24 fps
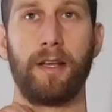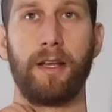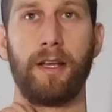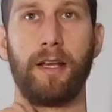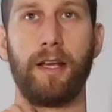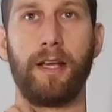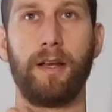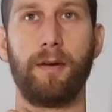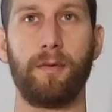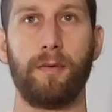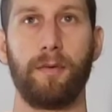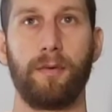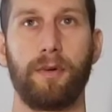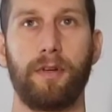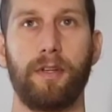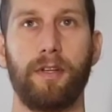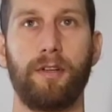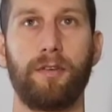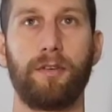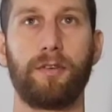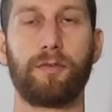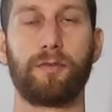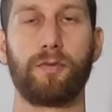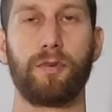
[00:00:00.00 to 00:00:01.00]
And what we're going
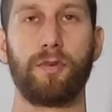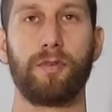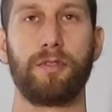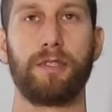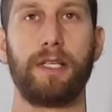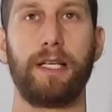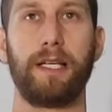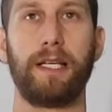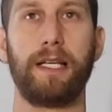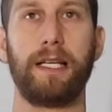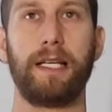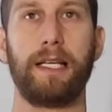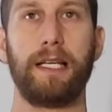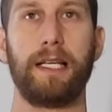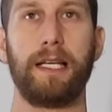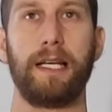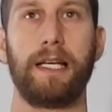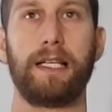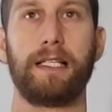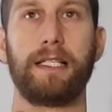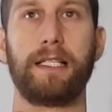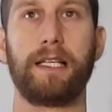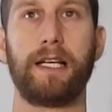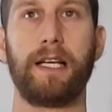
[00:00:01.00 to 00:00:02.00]
to do is rotate
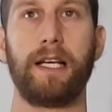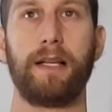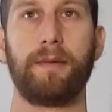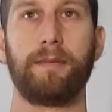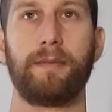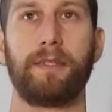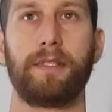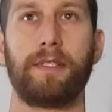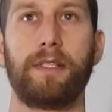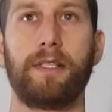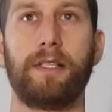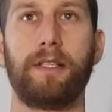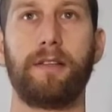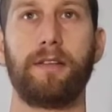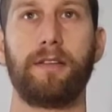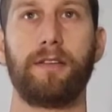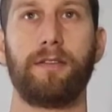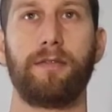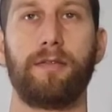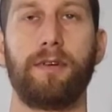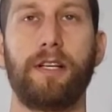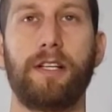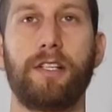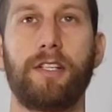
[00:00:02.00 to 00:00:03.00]
9 times in either
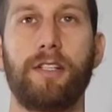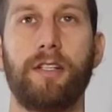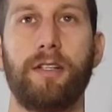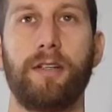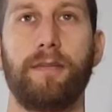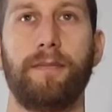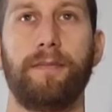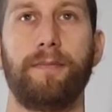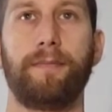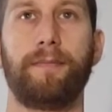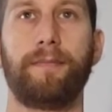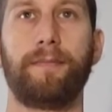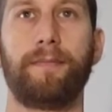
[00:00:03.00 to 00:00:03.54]
direction